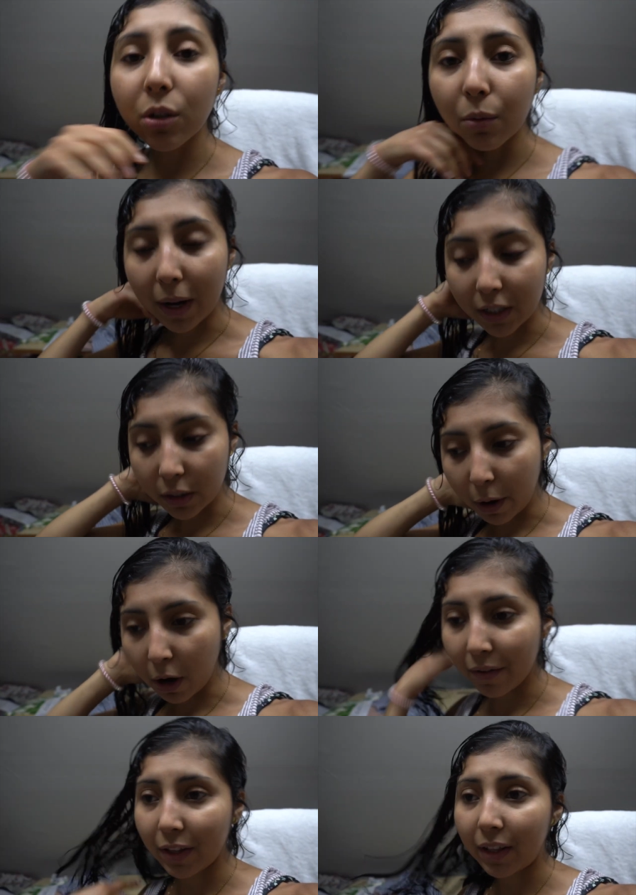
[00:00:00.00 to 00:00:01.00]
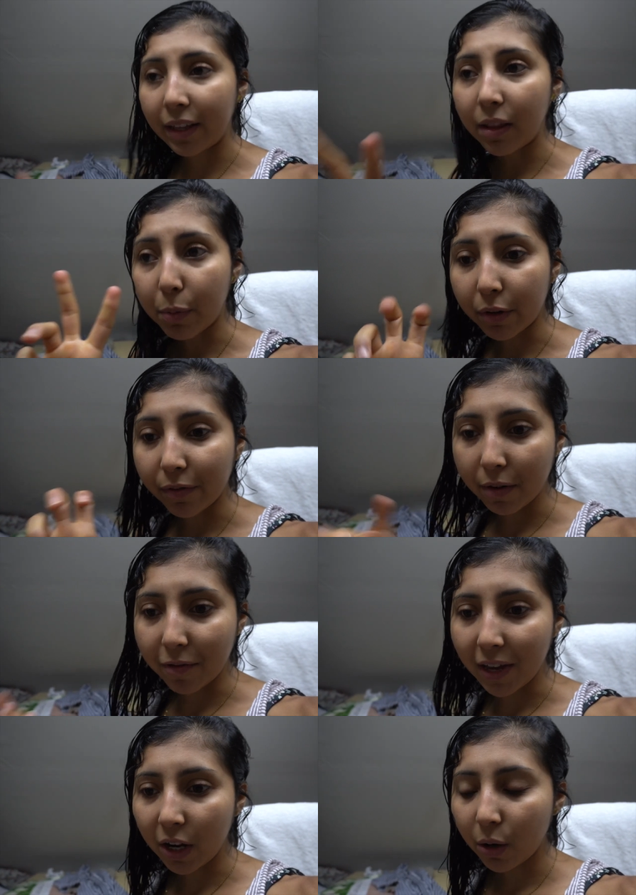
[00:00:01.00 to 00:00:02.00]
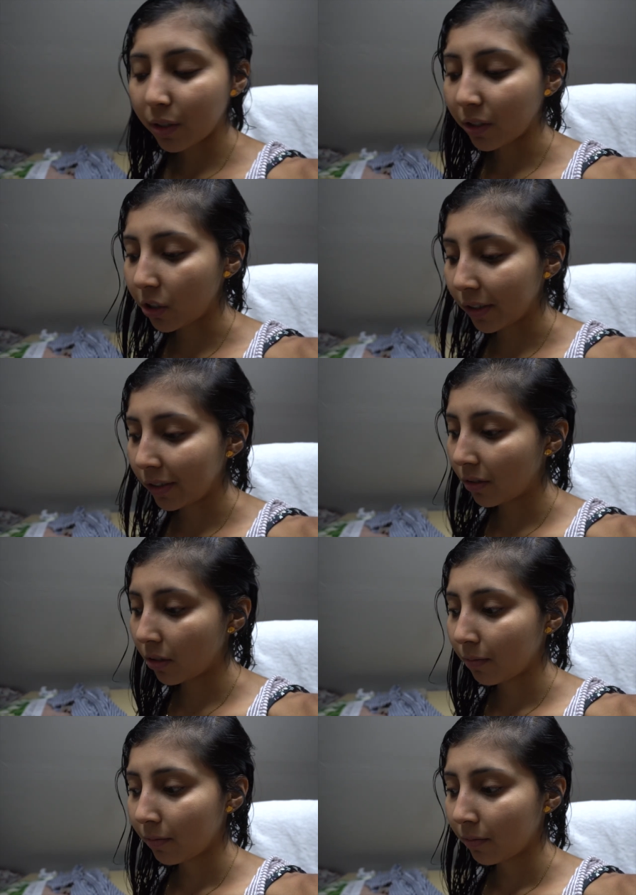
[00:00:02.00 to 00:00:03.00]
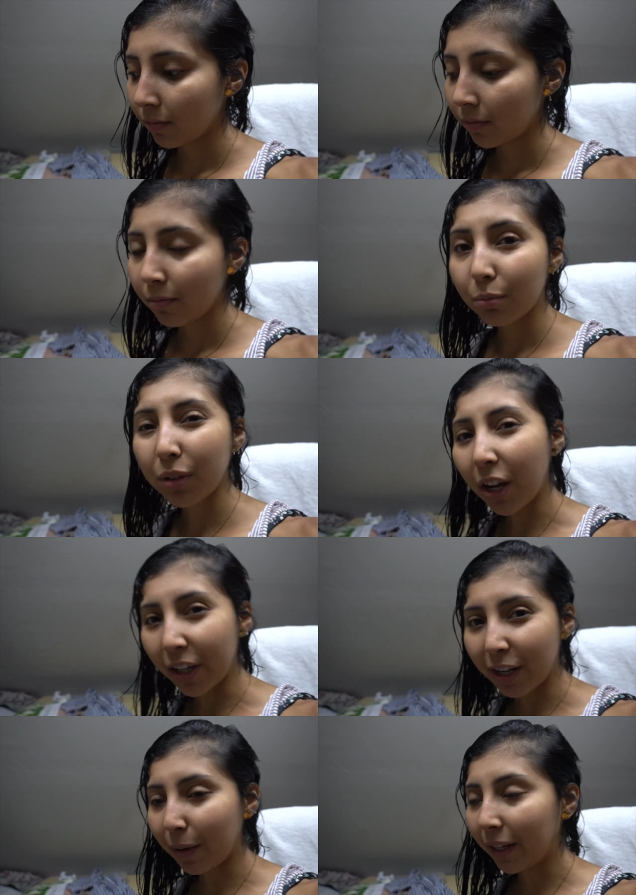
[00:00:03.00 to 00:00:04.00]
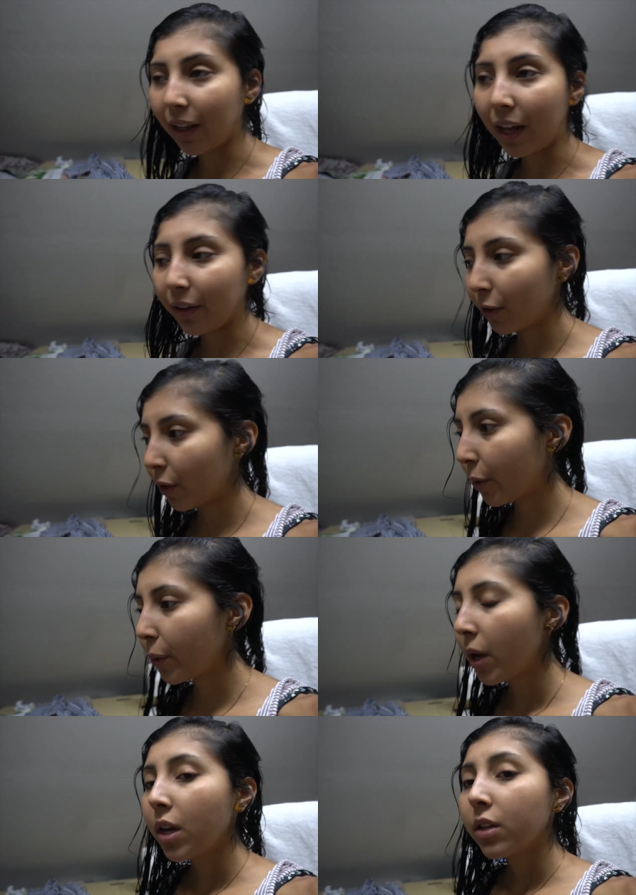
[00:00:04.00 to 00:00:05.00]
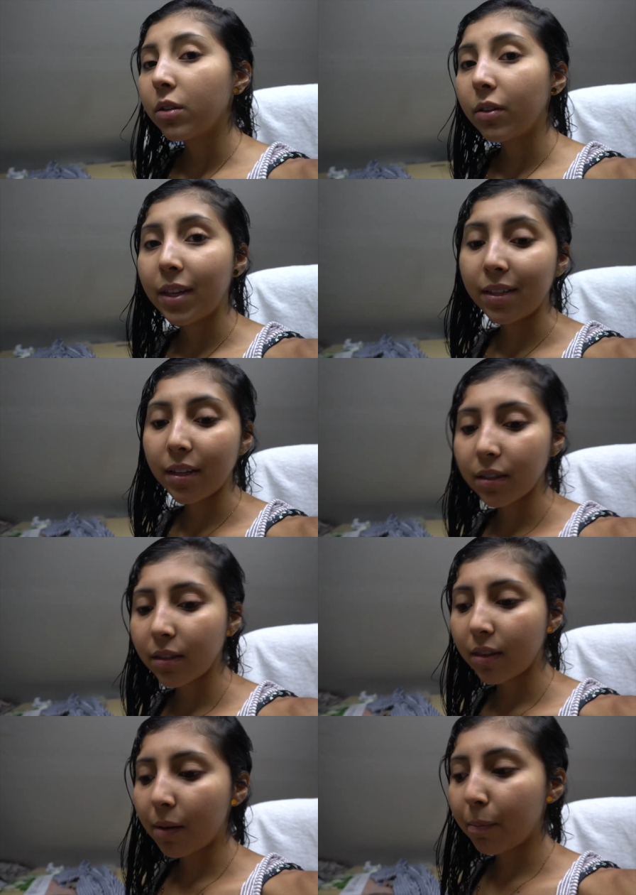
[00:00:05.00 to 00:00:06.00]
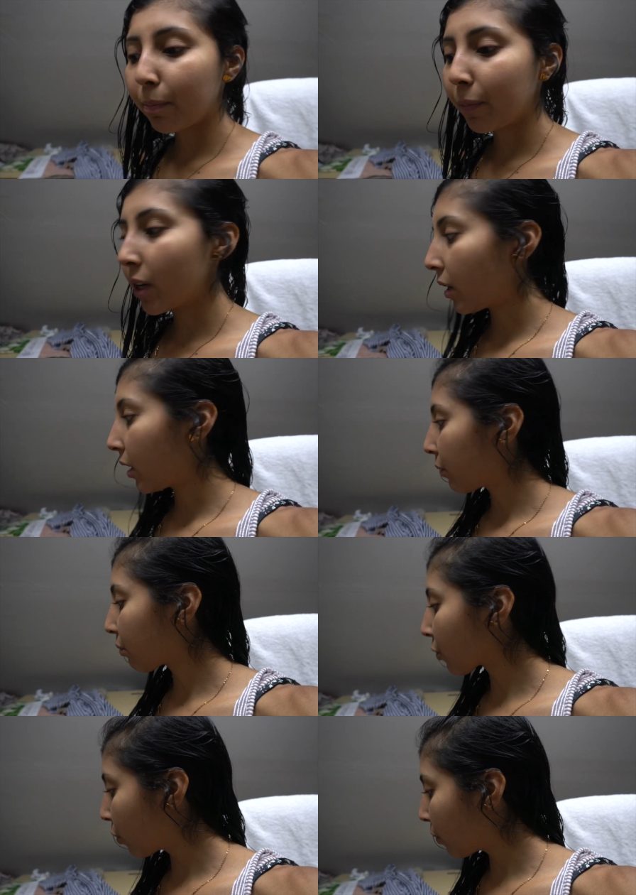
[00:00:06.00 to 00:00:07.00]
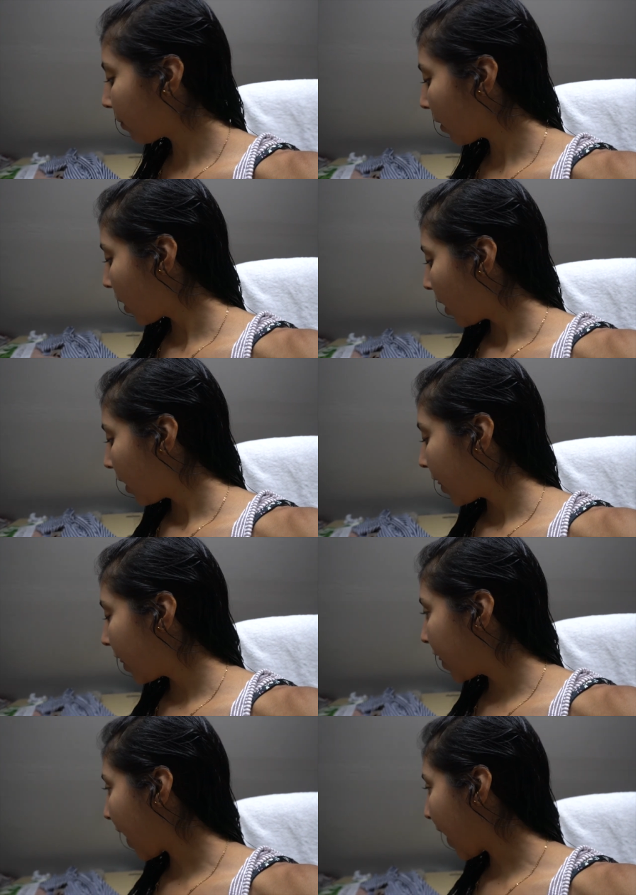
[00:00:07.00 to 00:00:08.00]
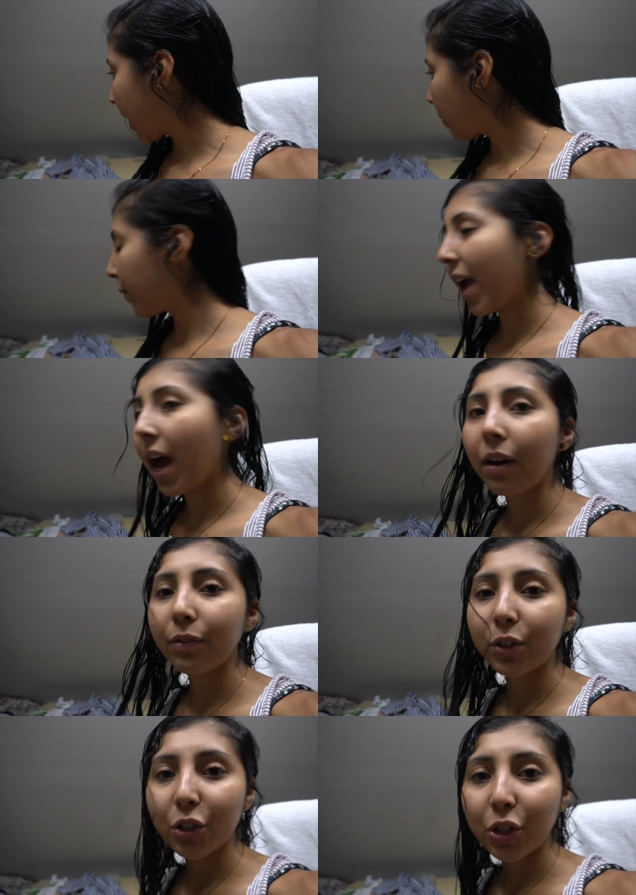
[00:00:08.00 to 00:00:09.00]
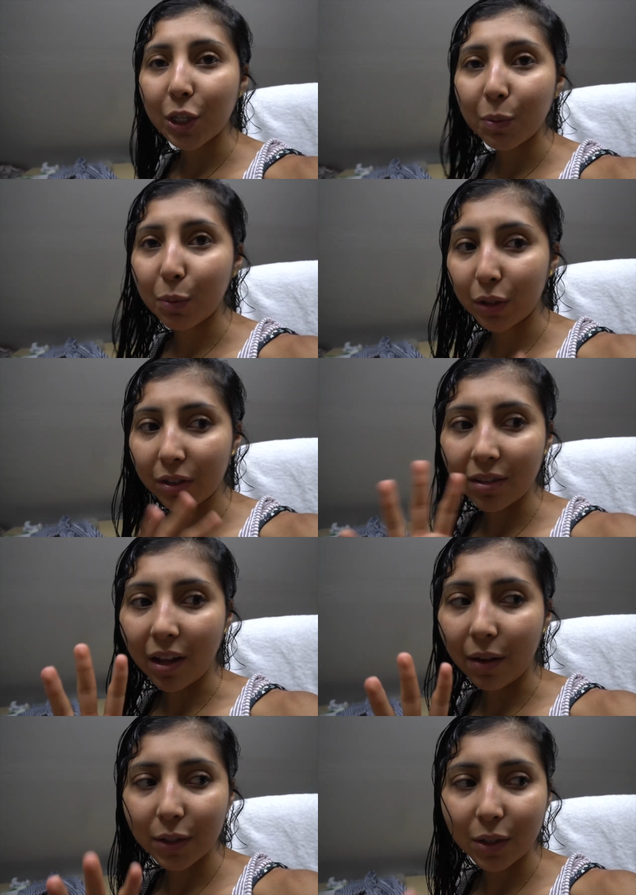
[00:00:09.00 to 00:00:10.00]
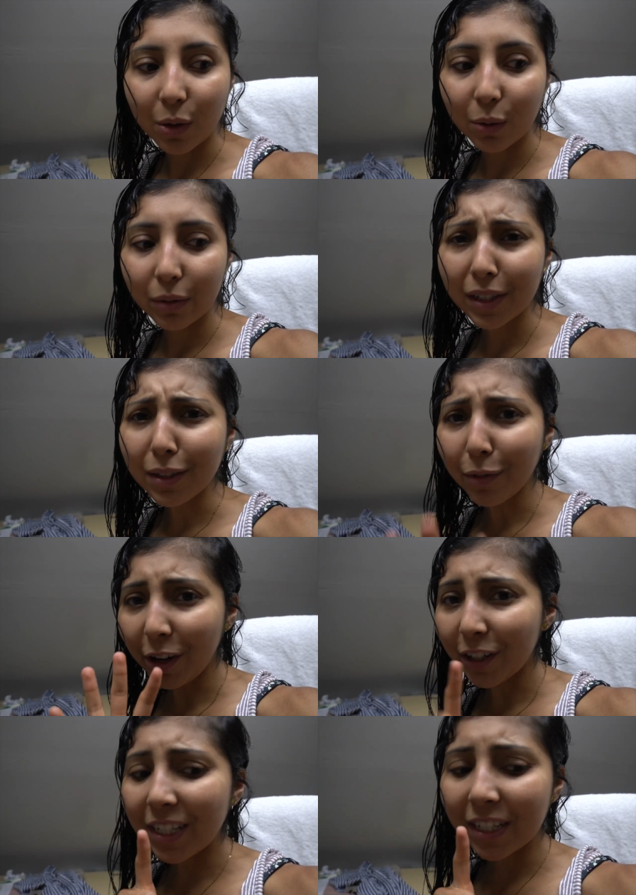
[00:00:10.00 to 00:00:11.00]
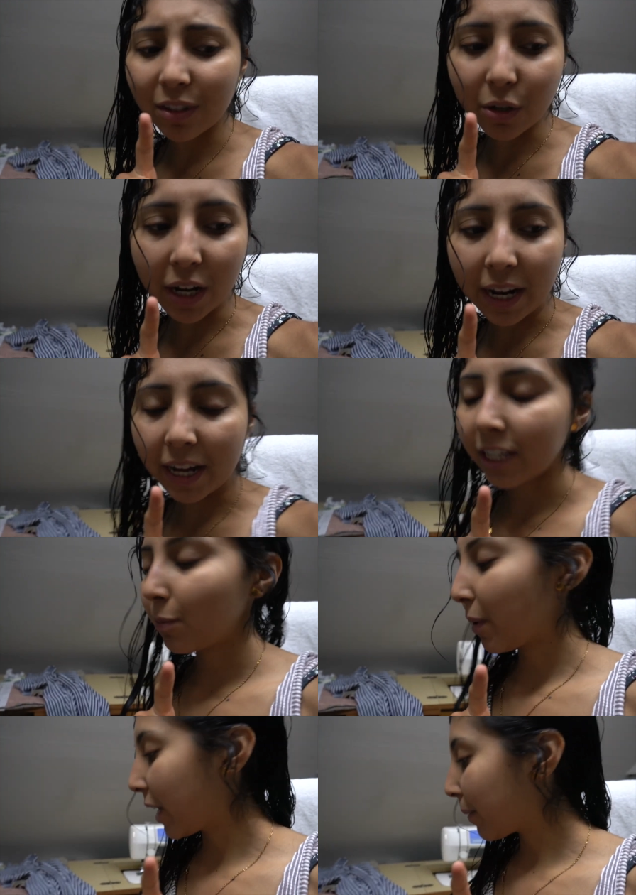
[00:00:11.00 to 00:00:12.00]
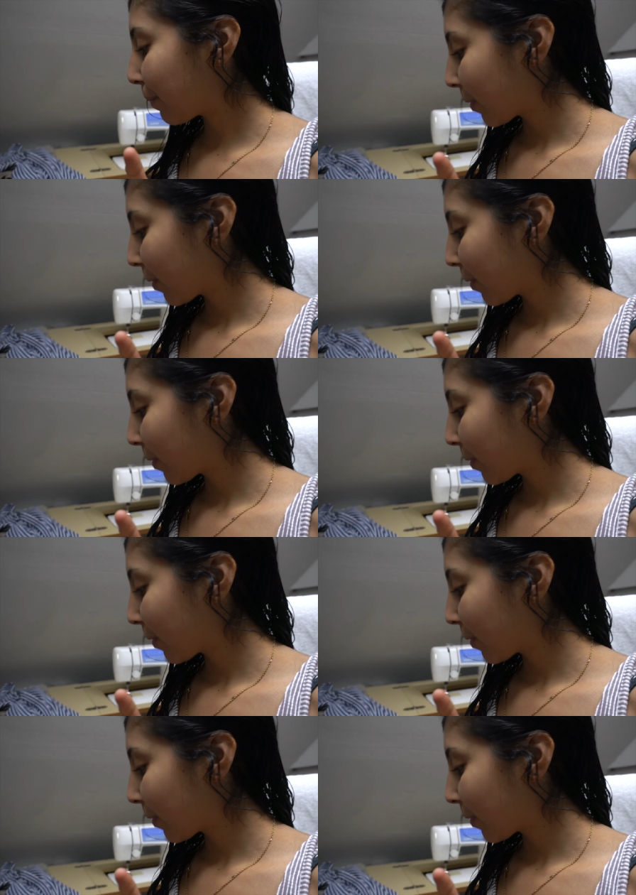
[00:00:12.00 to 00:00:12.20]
so much about having like the perfect videos and just blogging my life, you know? So this is the the room that we have to just put stuff so it's very disorganized but